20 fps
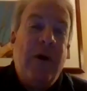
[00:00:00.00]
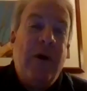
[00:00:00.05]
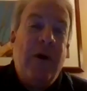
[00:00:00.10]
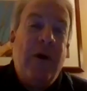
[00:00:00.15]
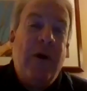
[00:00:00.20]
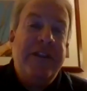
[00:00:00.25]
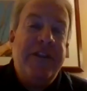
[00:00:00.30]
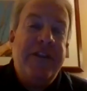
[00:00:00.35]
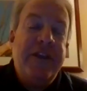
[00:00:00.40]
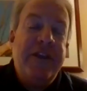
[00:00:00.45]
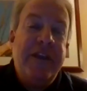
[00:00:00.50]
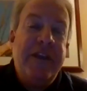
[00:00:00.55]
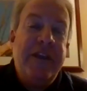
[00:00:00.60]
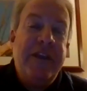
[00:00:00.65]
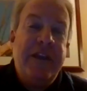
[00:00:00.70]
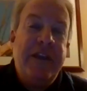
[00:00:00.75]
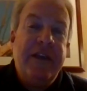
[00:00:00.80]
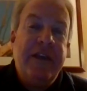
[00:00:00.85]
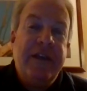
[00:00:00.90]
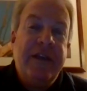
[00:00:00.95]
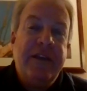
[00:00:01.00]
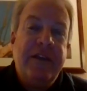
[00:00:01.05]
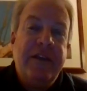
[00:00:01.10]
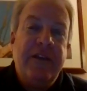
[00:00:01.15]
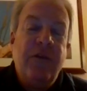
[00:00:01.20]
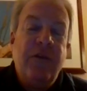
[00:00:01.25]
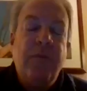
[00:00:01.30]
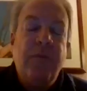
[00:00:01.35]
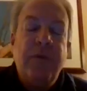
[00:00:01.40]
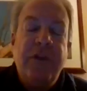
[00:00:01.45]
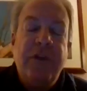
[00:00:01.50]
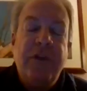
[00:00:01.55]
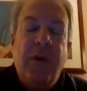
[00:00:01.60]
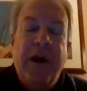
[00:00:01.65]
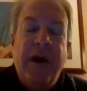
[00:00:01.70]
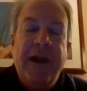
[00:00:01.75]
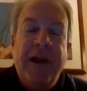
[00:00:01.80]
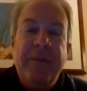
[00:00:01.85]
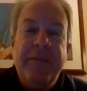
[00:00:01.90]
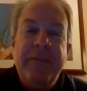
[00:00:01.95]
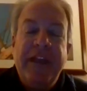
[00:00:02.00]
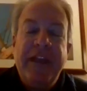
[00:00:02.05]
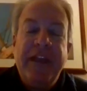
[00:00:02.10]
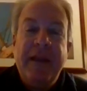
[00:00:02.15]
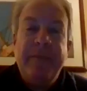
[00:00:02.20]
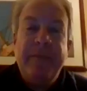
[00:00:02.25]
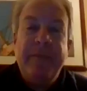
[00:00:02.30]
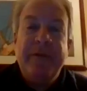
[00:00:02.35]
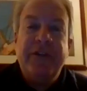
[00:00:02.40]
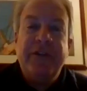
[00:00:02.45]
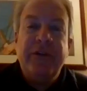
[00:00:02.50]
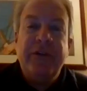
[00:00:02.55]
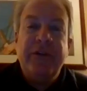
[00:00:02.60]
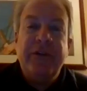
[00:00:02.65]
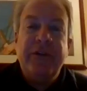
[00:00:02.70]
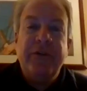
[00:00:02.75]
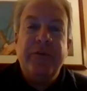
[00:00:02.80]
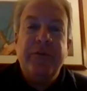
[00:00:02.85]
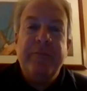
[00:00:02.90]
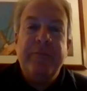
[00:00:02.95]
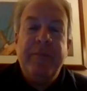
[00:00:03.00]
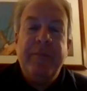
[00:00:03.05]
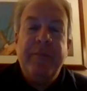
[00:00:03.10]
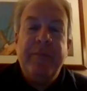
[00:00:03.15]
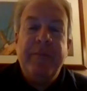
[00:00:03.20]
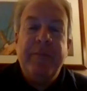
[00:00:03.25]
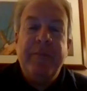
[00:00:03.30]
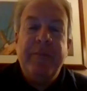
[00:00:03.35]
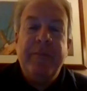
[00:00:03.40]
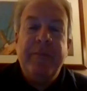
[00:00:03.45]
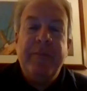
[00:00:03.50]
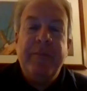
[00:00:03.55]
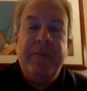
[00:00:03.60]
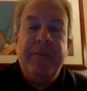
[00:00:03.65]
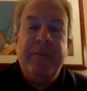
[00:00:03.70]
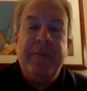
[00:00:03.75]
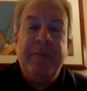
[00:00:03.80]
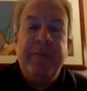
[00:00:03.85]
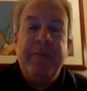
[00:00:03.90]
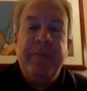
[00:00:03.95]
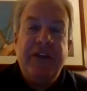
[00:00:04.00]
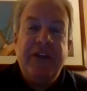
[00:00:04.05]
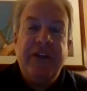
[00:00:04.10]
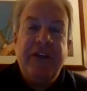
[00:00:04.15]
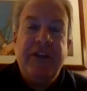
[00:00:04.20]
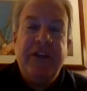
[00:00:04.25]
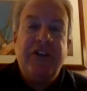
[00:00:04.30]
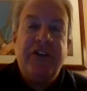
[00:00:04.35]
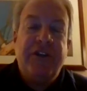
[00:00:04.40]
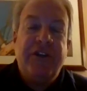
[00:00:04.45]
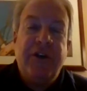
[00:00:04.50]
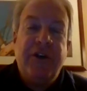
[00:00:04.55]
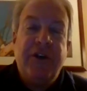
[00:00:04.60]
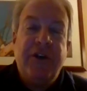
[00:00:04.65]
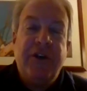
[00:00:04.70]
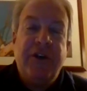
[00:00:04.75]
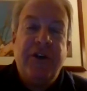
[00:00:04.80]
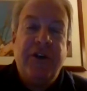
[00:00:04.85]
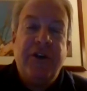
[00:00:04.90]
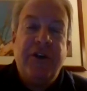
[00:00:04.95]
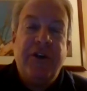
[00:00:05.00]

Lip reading: then you want to be able to make sure